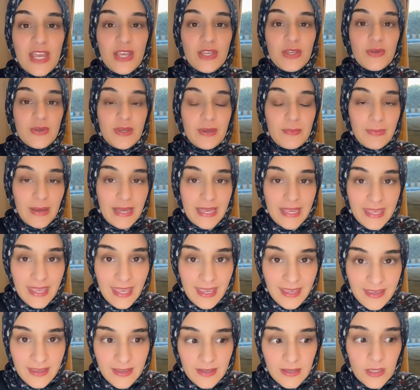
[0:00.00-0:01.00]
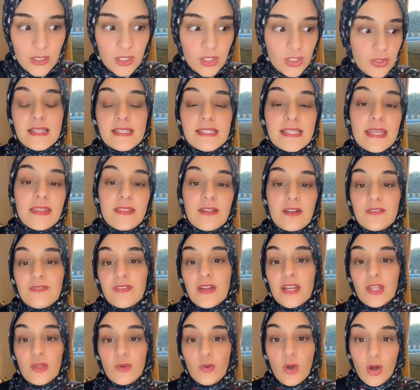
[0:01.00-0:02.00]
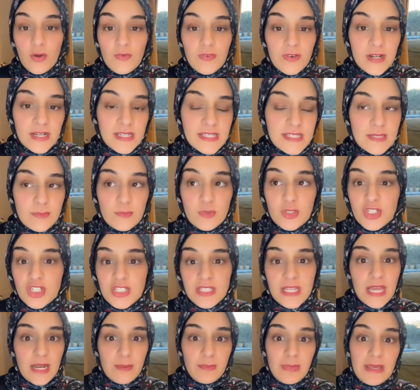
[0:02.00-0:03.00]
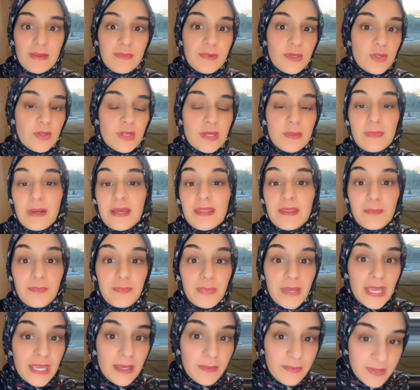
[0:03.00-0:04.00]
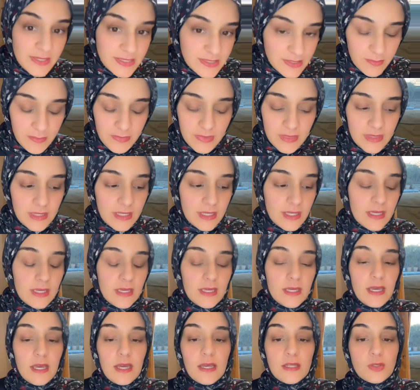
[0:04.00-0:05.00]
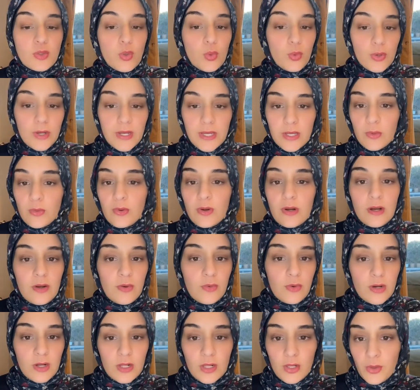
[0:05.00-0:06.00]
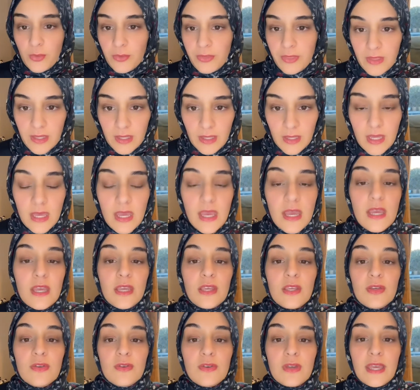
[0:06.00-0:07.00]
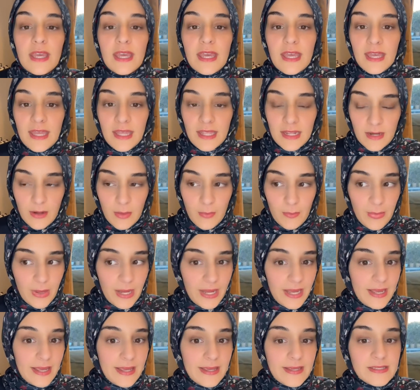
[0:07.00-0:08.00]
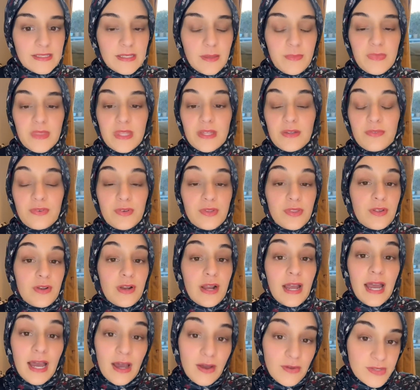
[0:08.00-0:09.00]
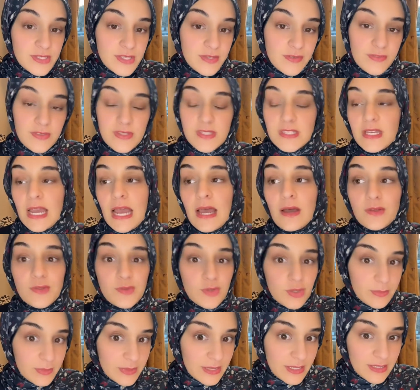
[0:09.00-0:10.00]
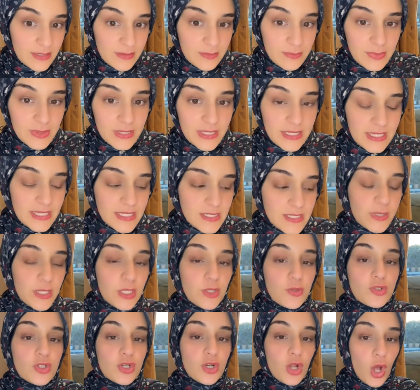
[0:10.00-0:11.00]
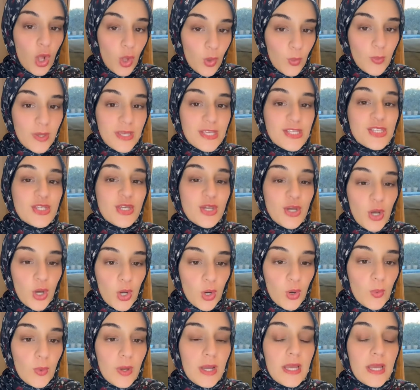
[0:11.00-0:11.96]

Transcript: can buy a cake. Let's say they're inviting you over and someone just had a baby. You can buy the baby something, a toy or a clothing. You can buy something for their house if it's a housewarming place. But you should always go